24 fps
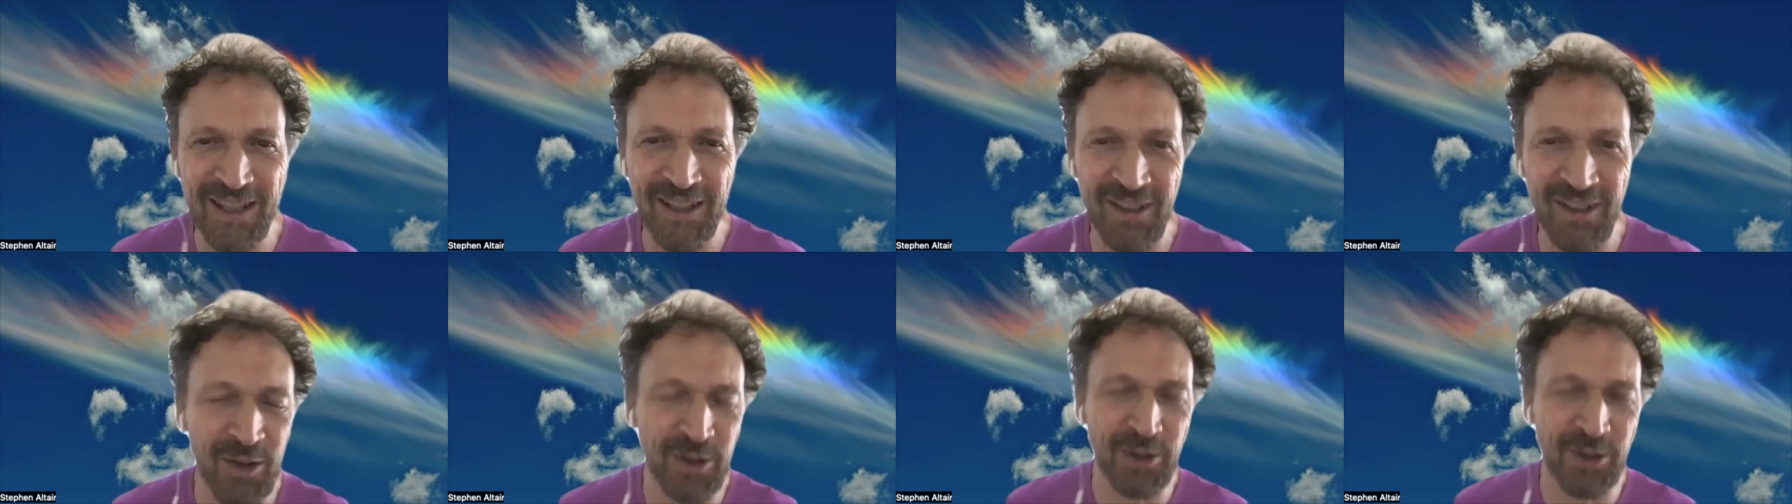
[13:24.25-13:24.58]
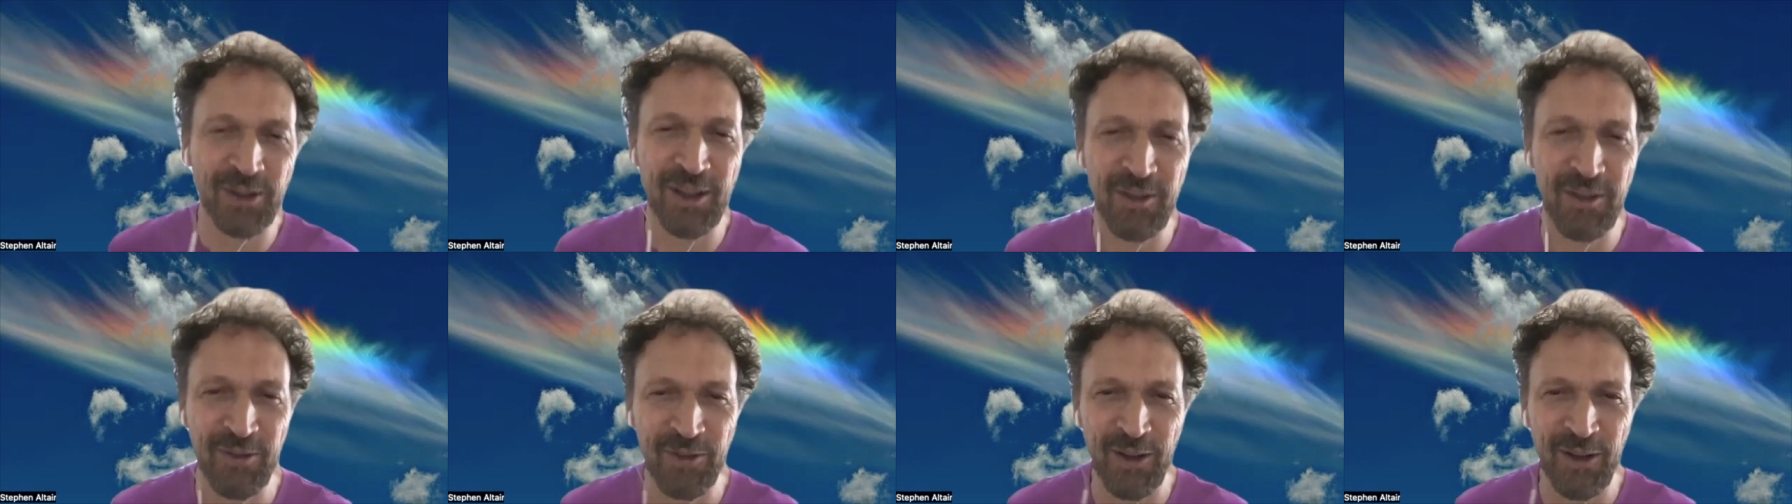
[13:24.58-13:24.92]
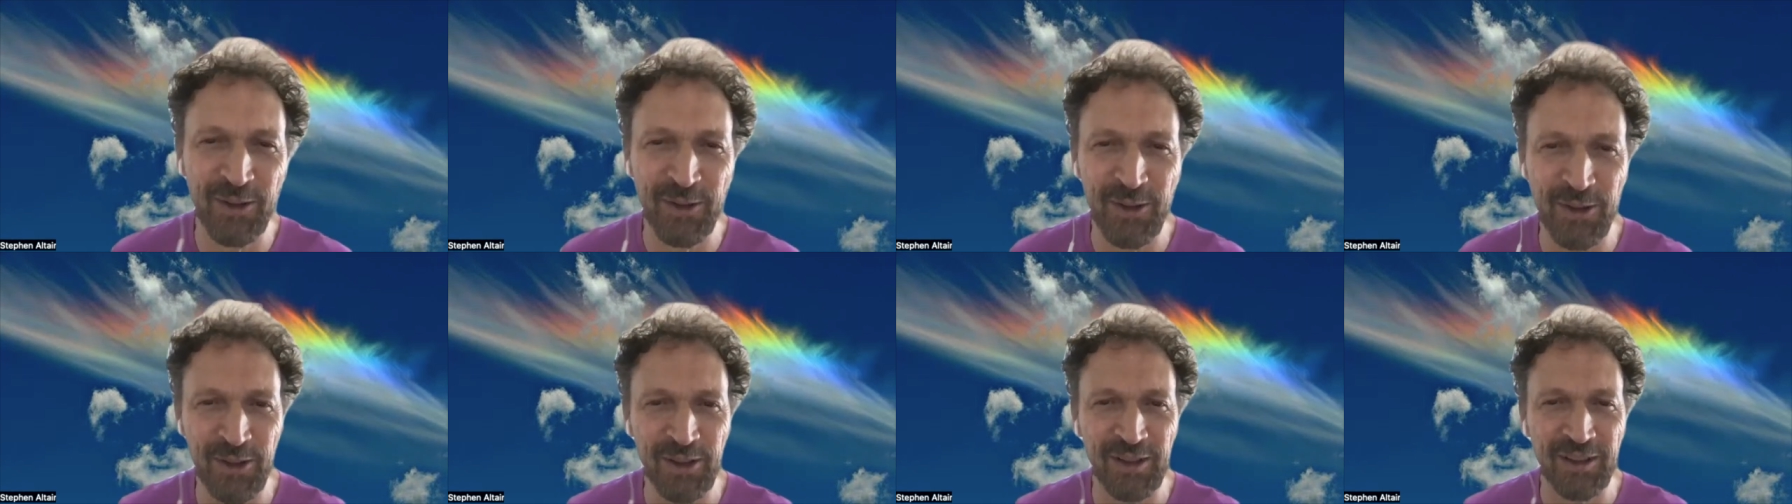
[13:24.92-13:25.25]
and oh, that
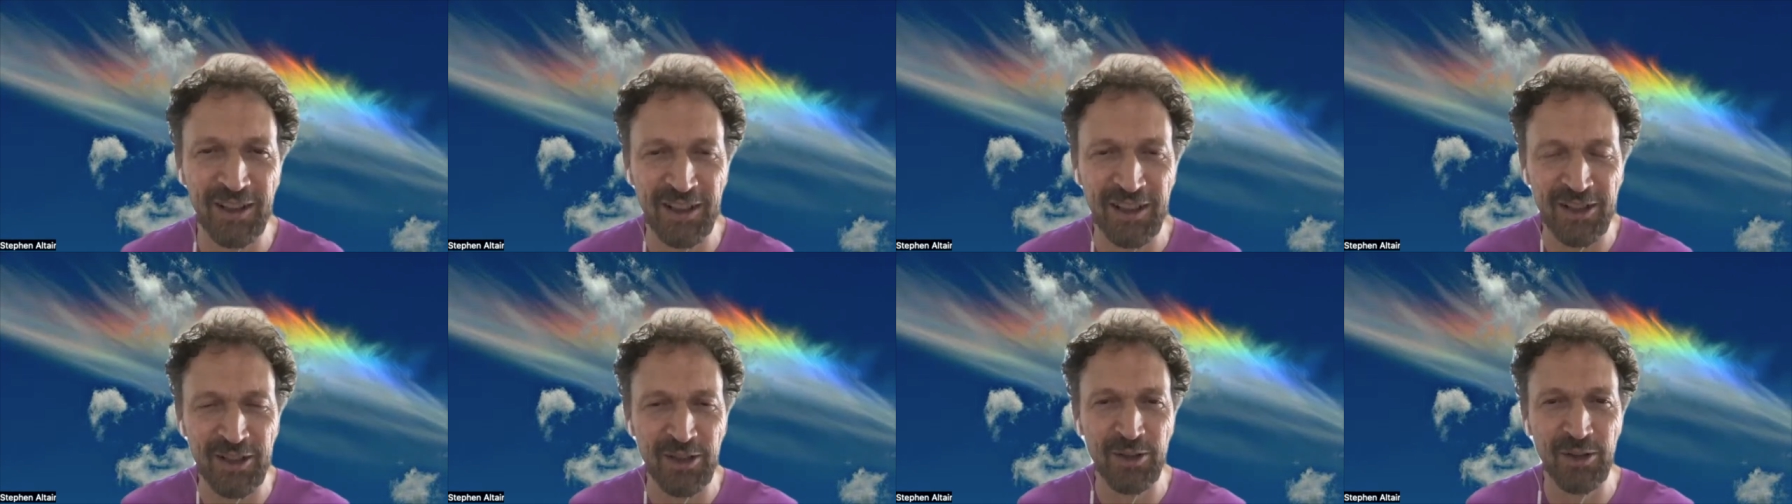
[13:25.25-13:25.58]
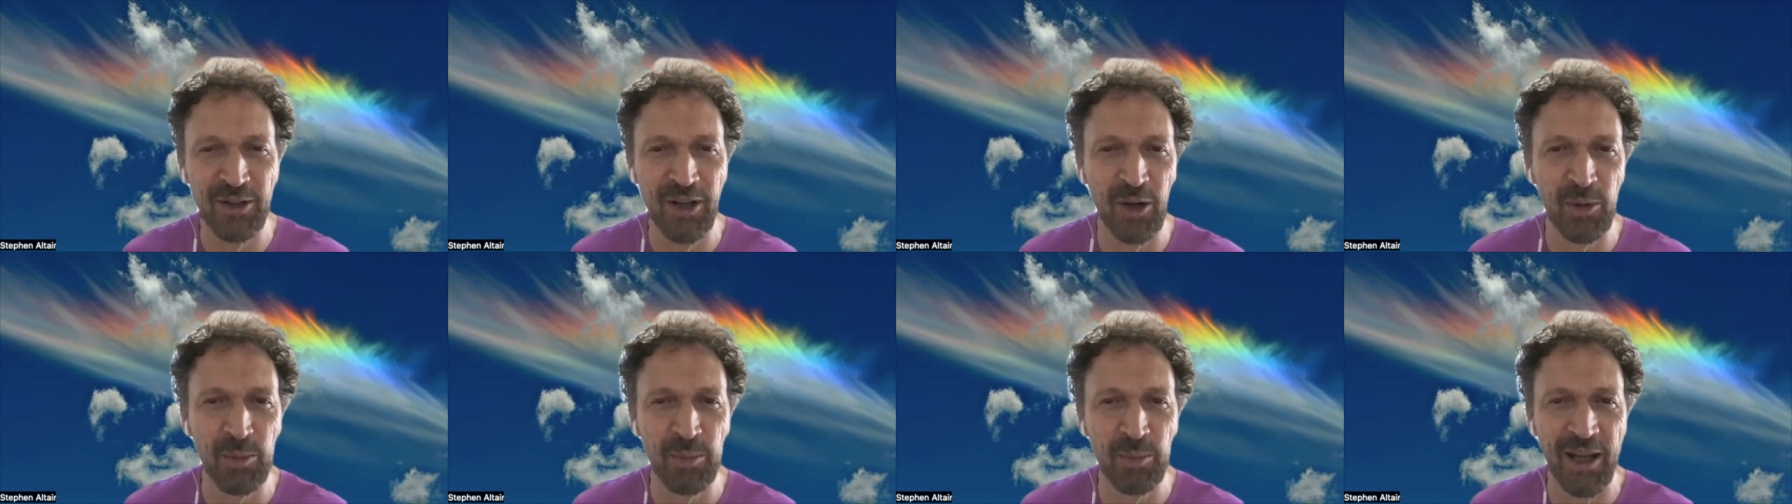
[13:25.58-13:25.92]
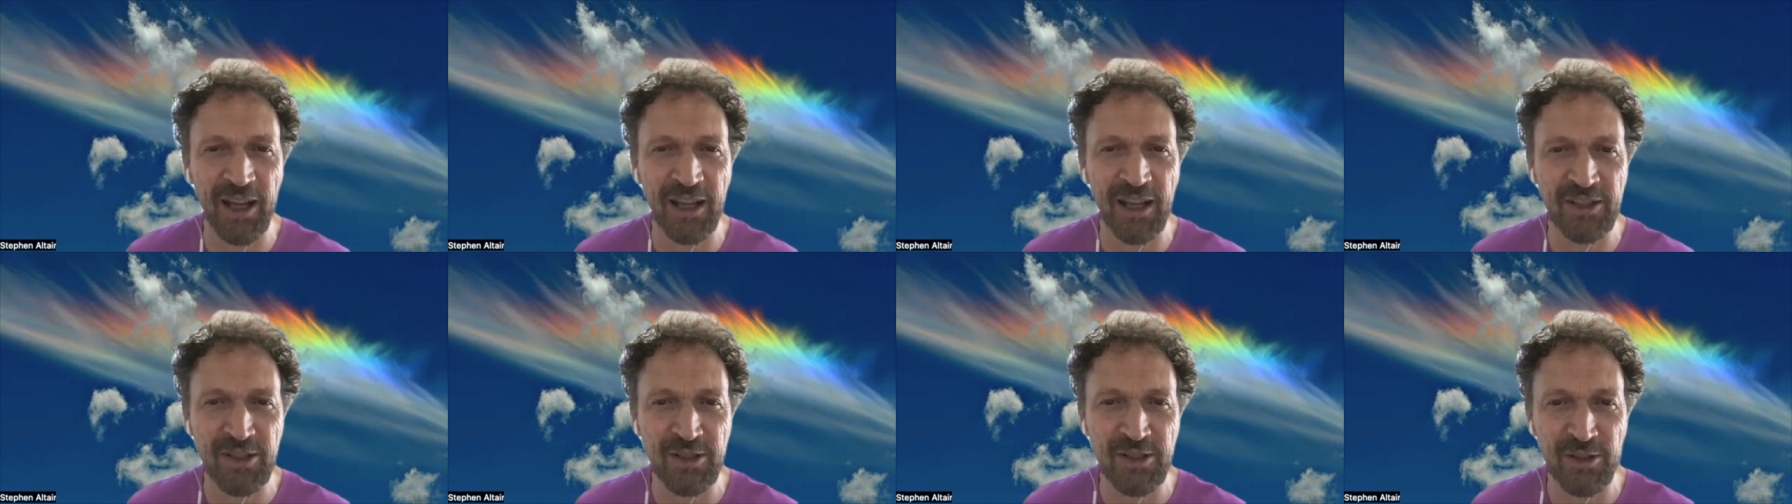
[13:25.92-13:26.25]
felt good, and then you go
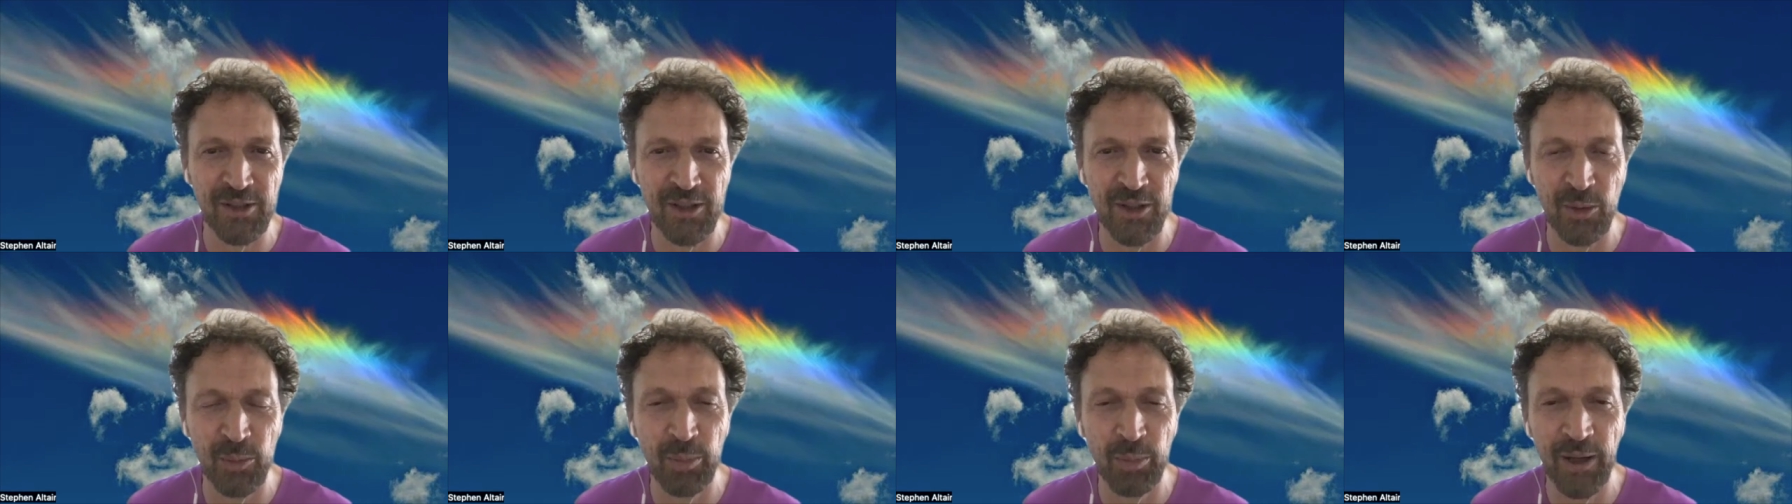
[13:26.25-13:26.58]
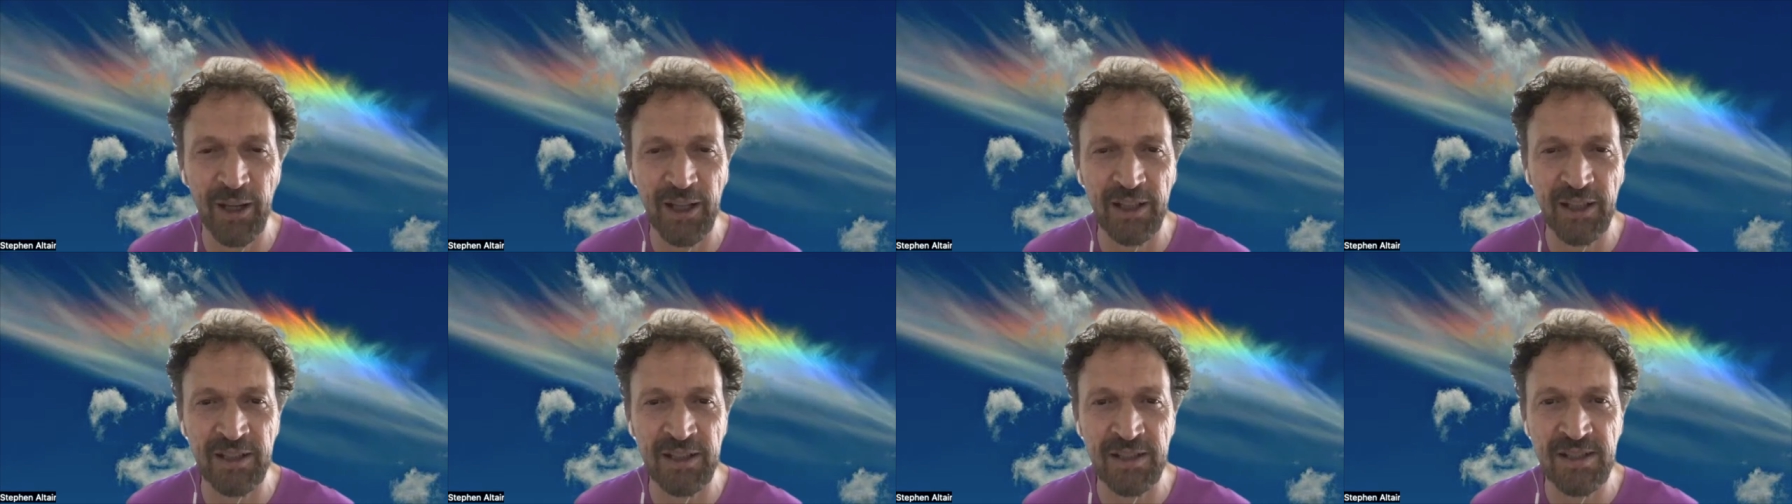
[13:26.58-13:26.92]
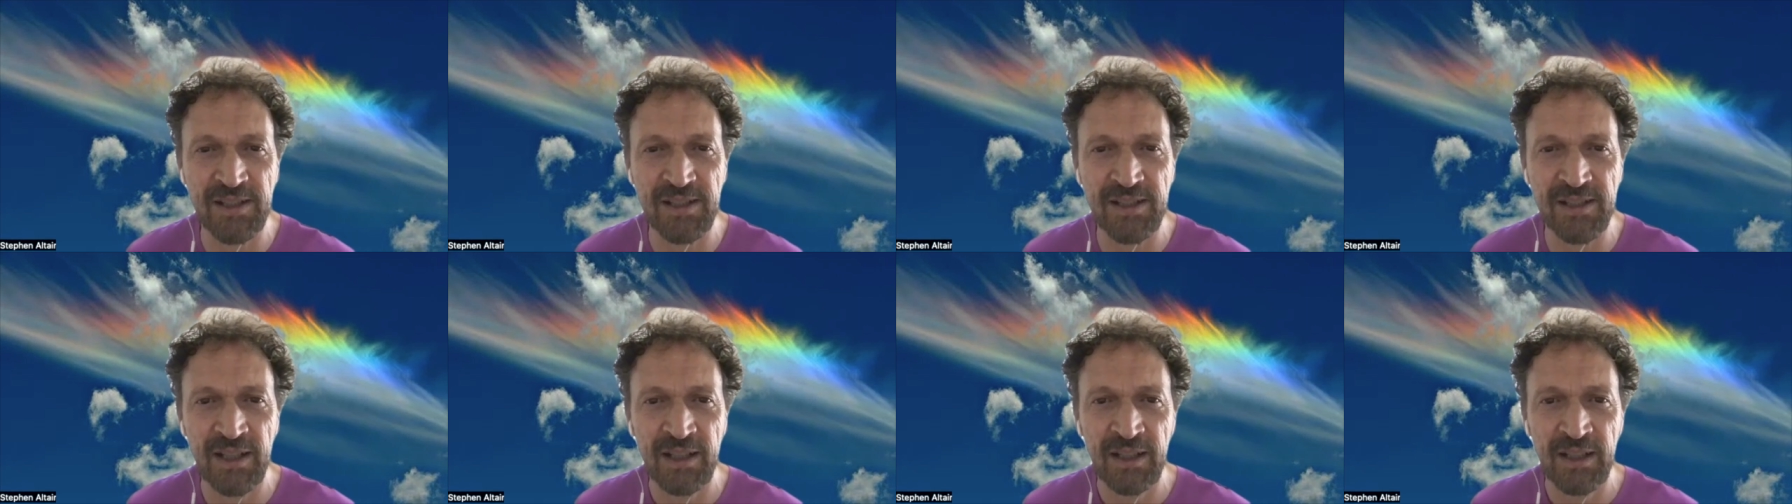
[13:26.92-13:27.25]
back to your old
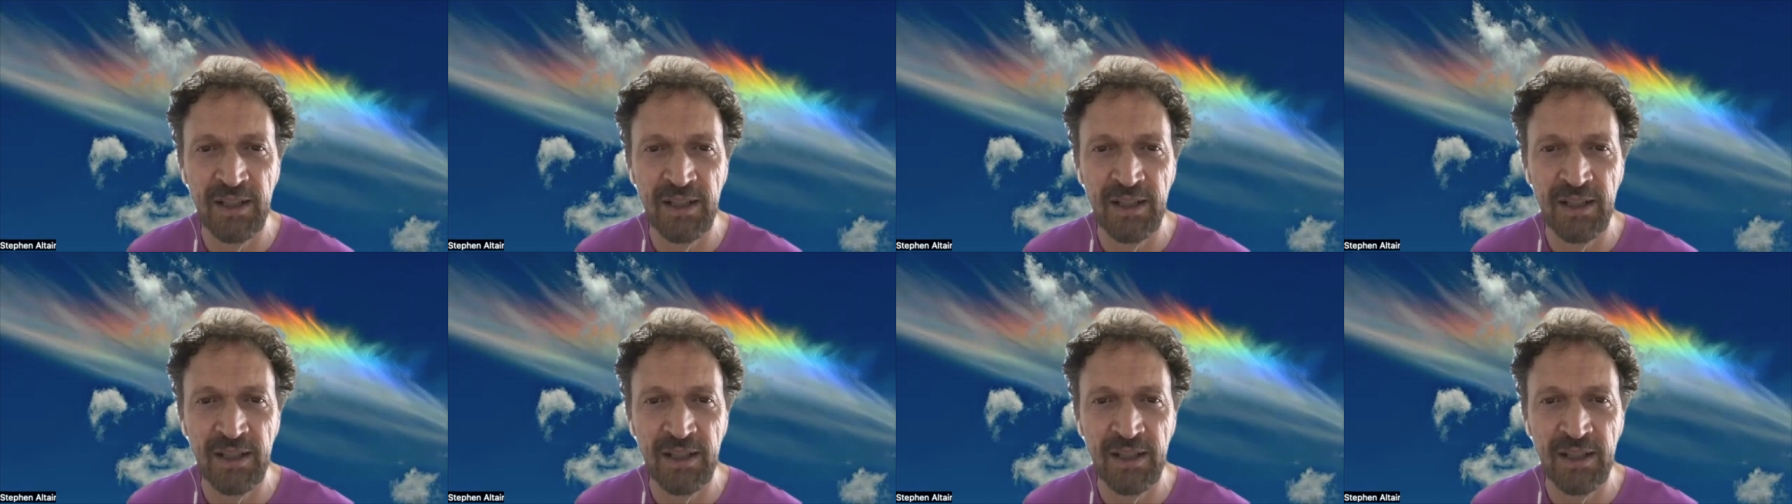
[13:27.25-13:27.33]
patterns,